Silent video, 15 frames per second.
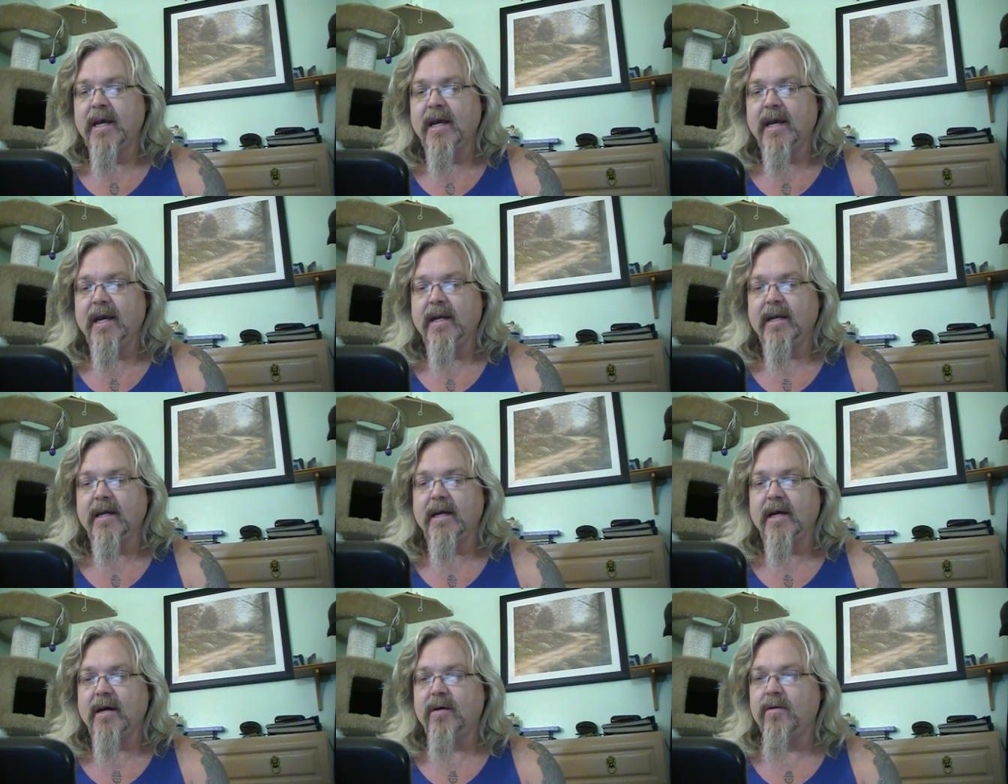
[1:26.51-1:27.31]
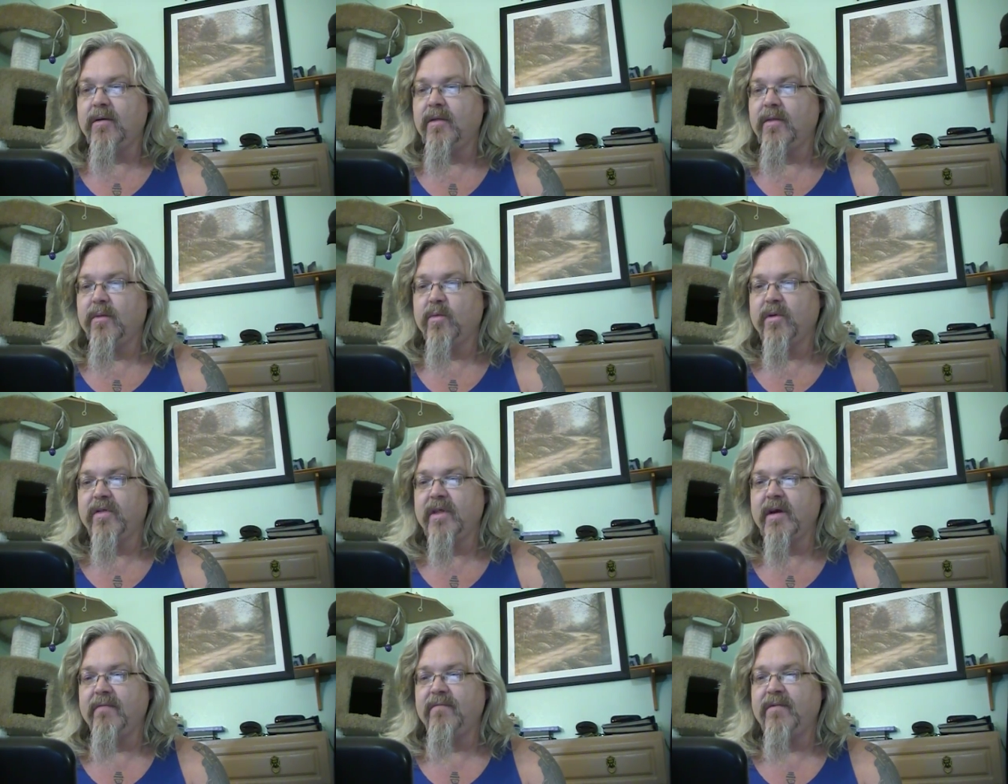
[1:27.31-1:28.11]
And uh, with
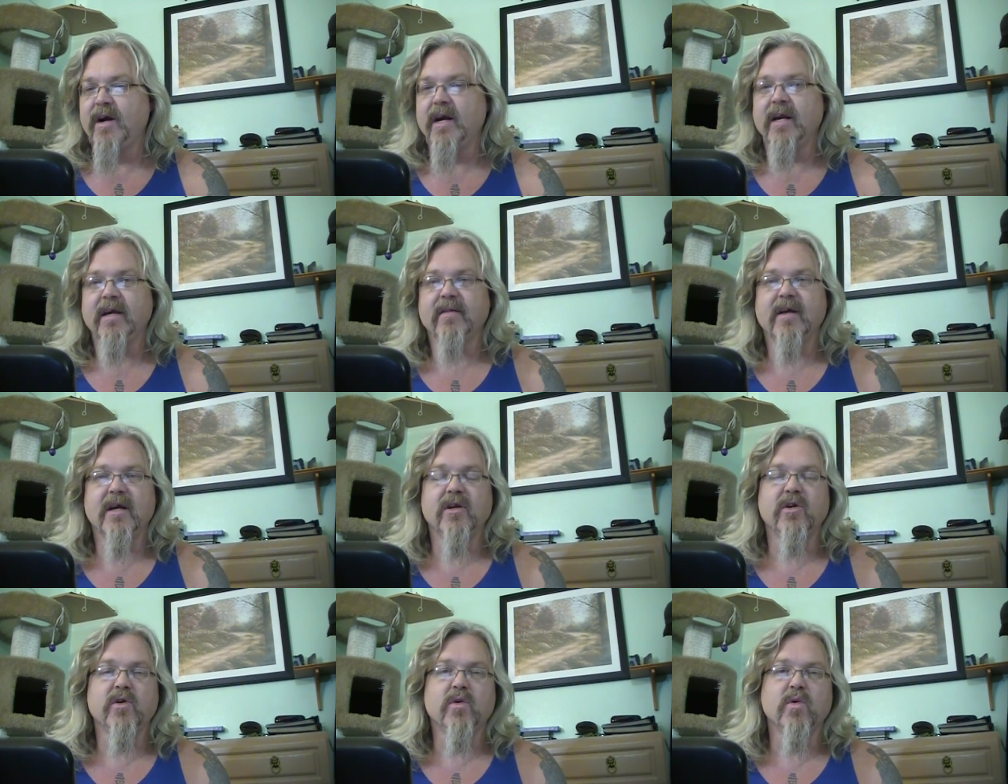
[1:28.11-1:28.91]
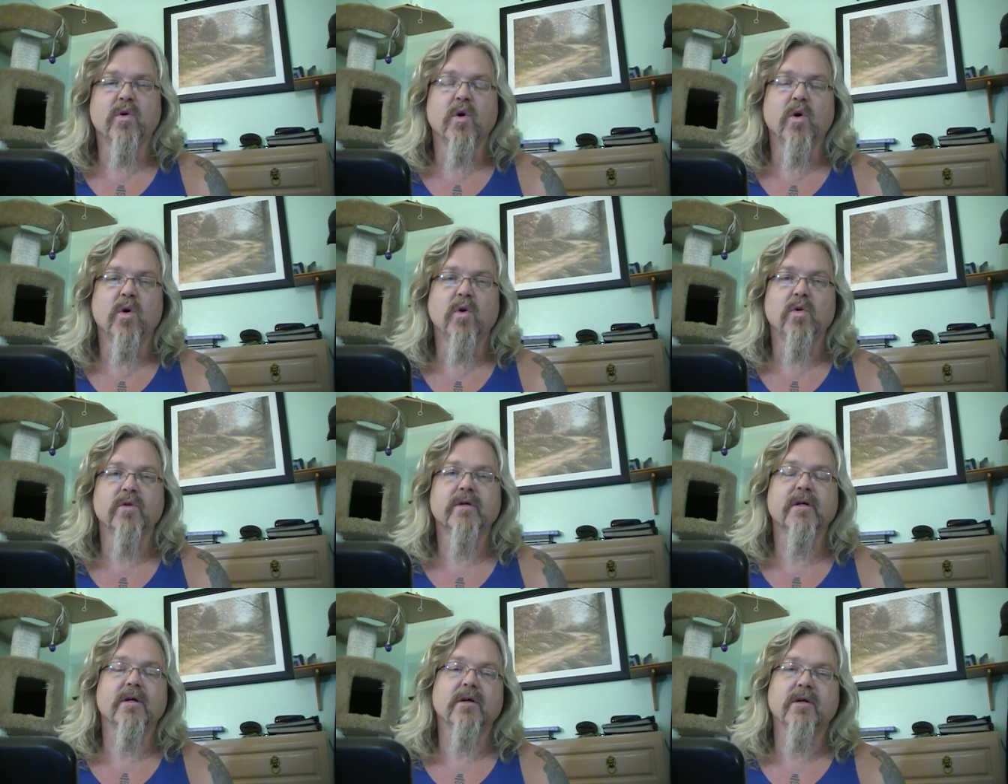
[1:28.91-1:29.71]
them finding that new
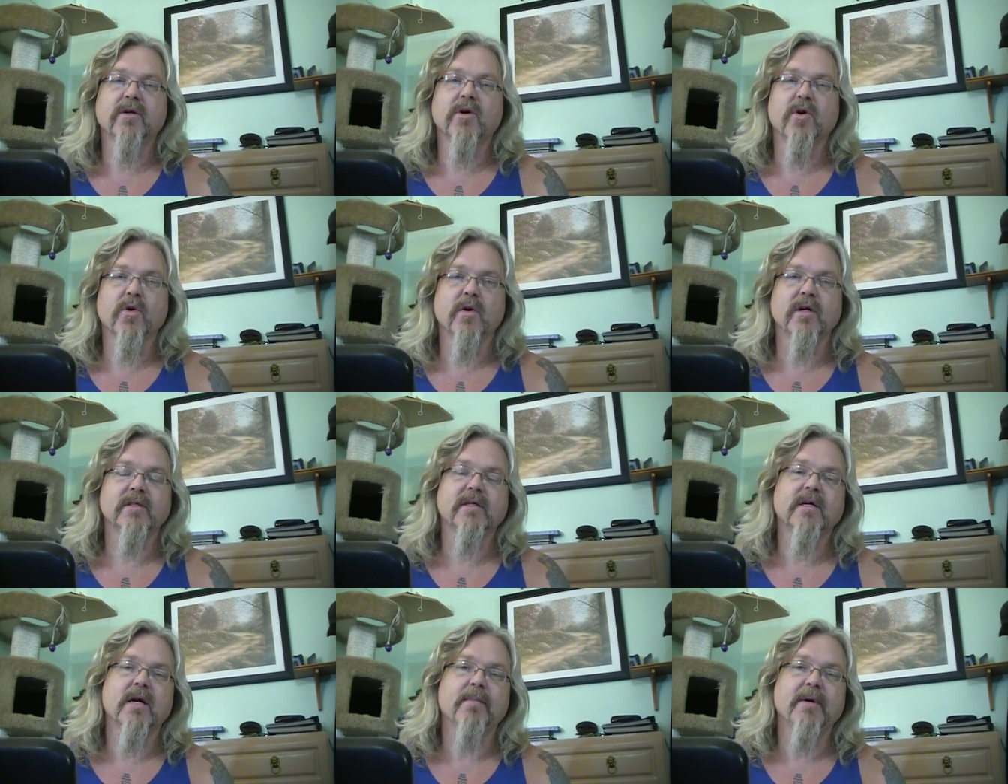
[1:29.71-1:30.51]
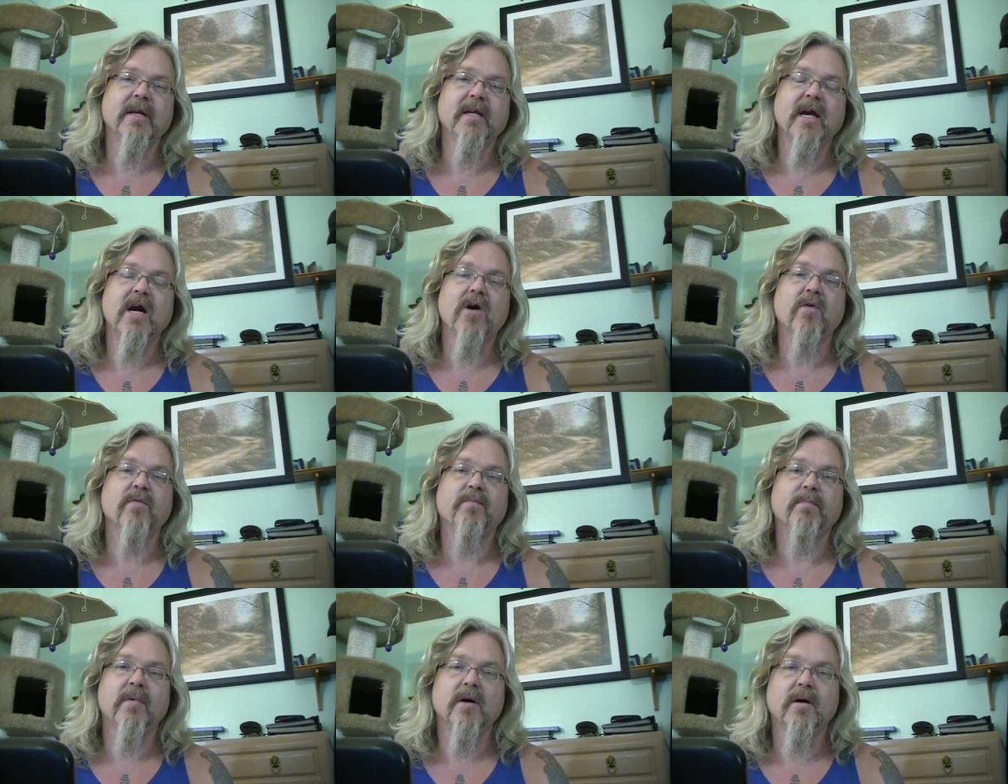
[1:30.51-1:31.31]
cold current coming down
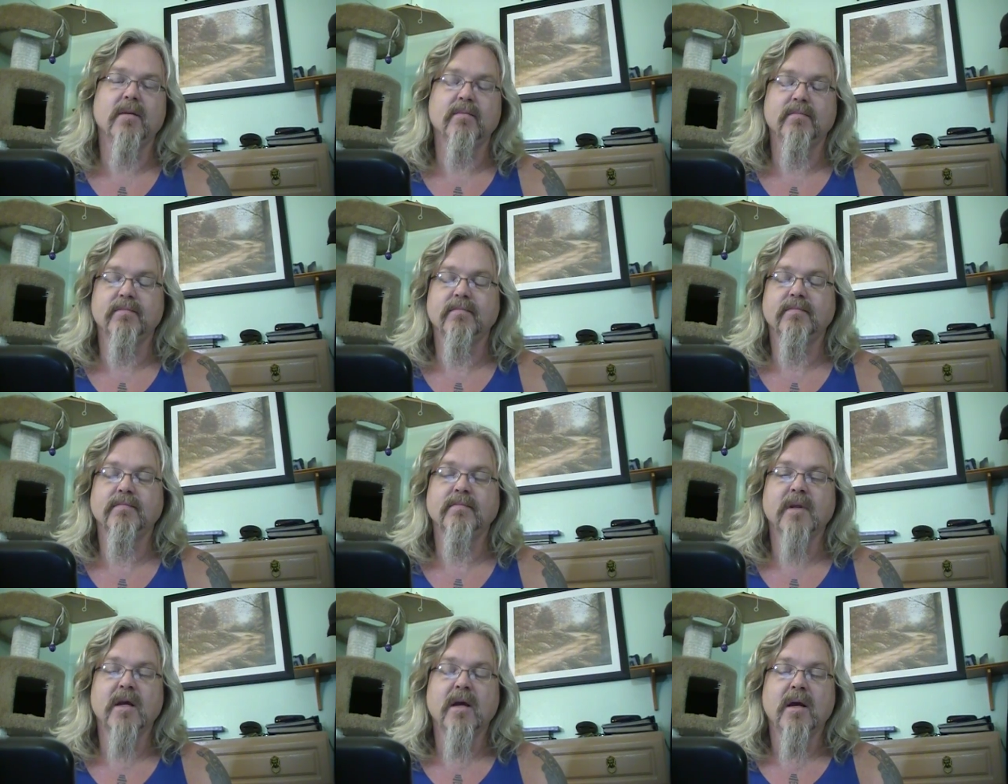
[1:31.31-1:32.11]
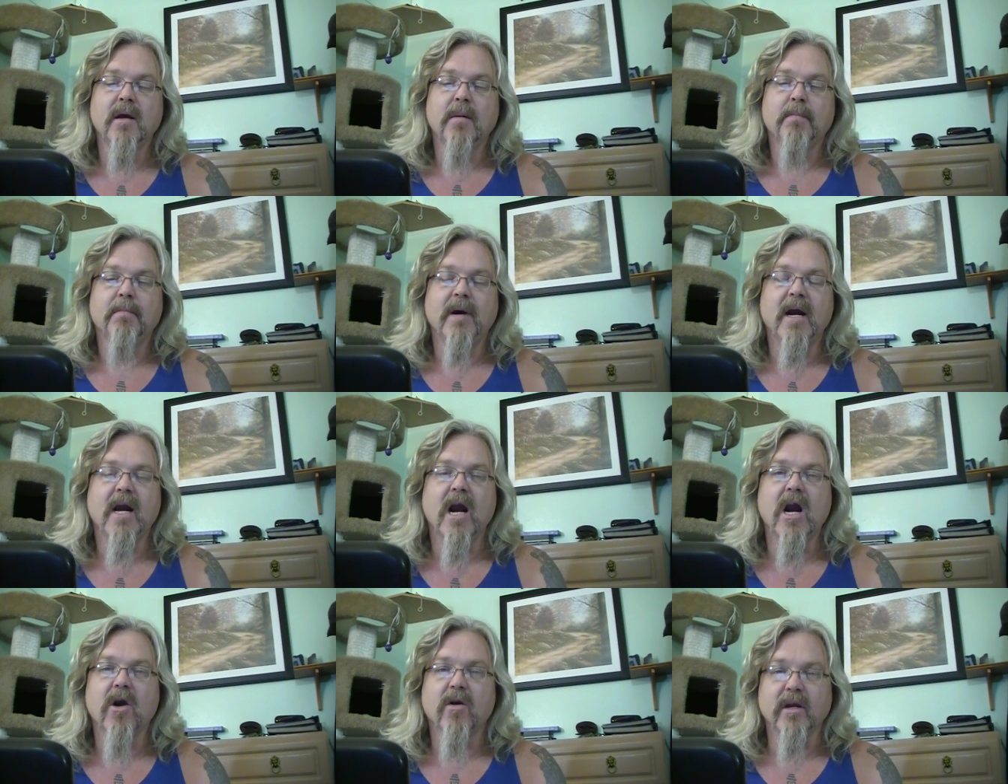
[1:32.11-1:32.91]
um, by
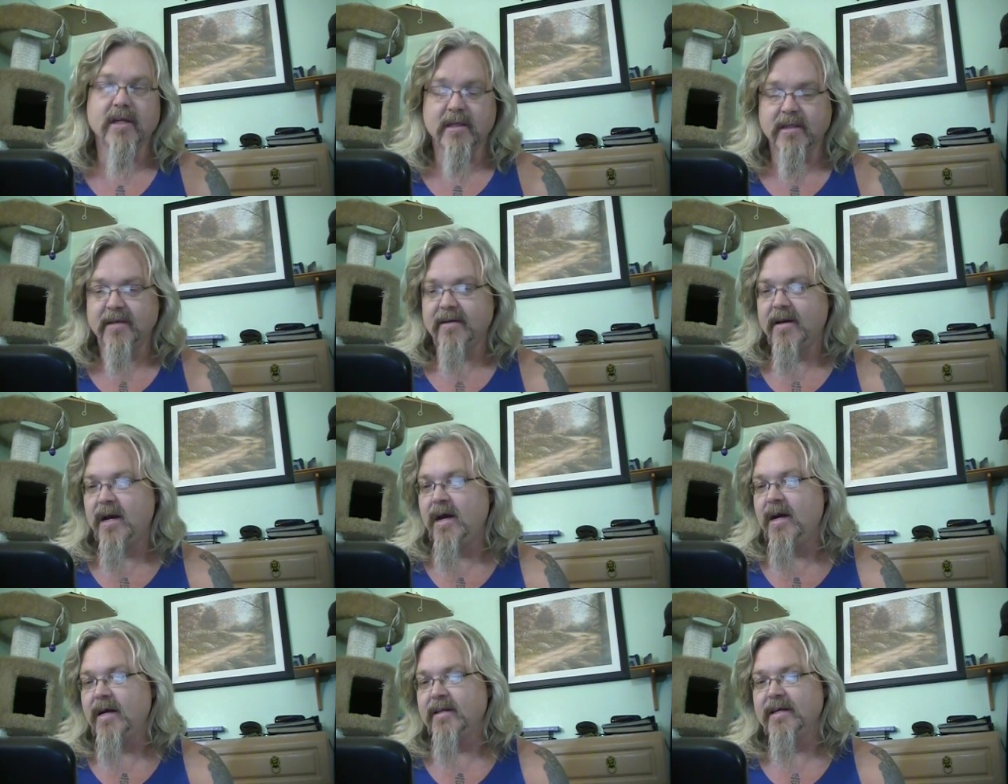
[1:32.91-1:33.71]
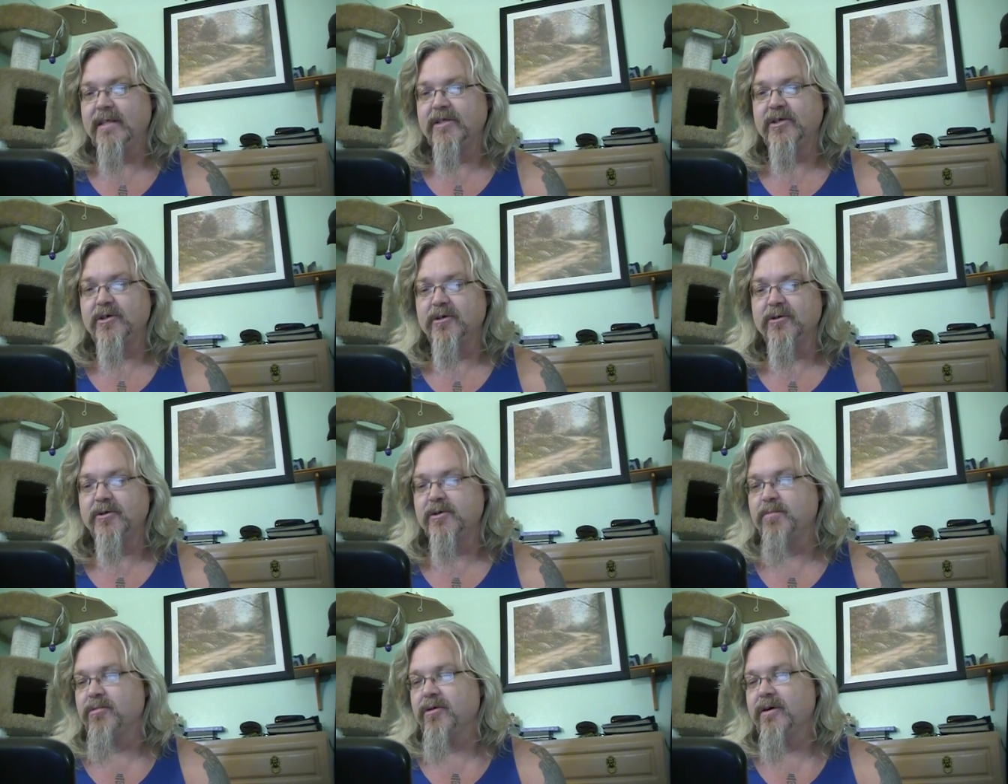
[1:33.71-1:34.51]
Ireland, uh, that's no
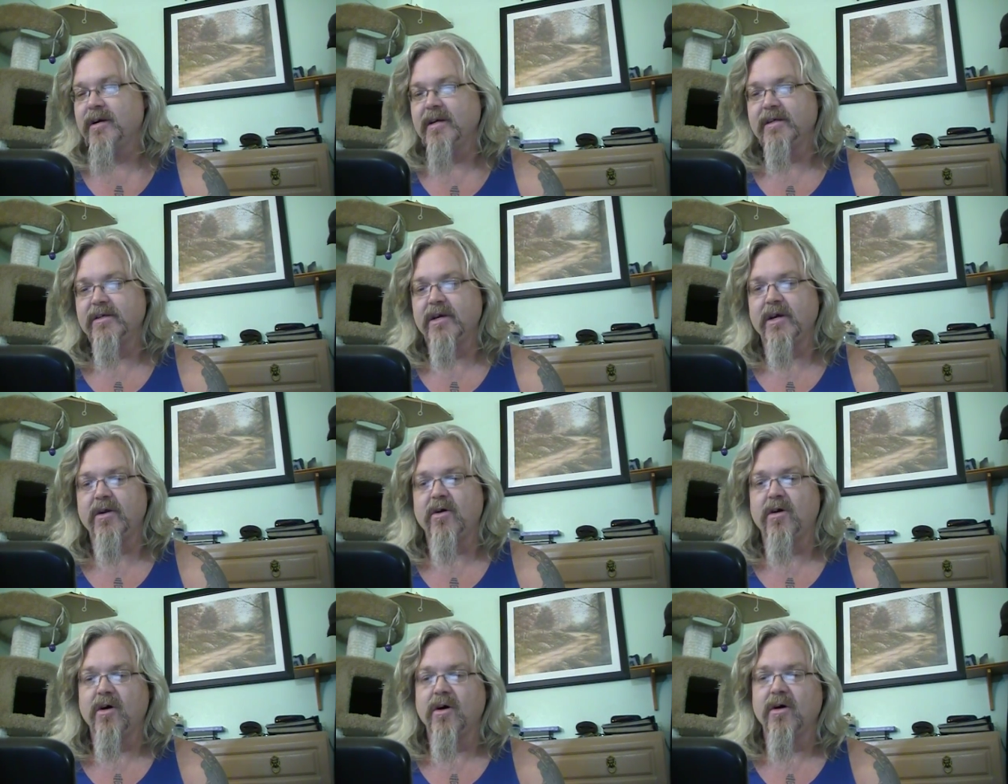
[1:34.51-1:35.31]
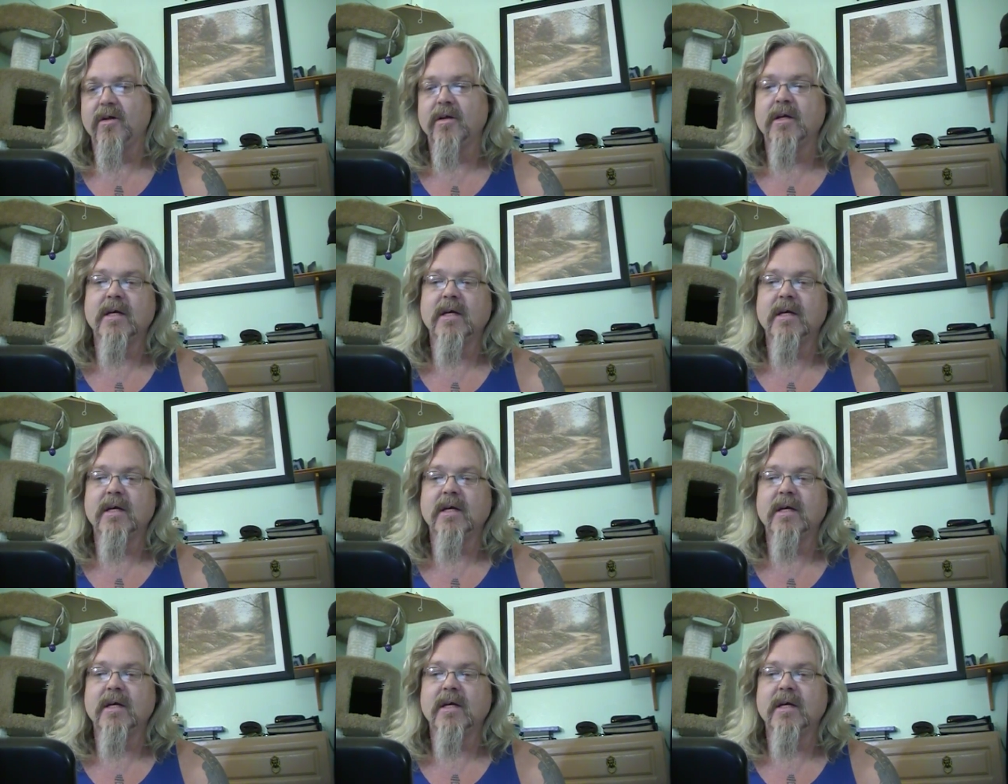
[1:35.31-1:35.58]
surprise at all.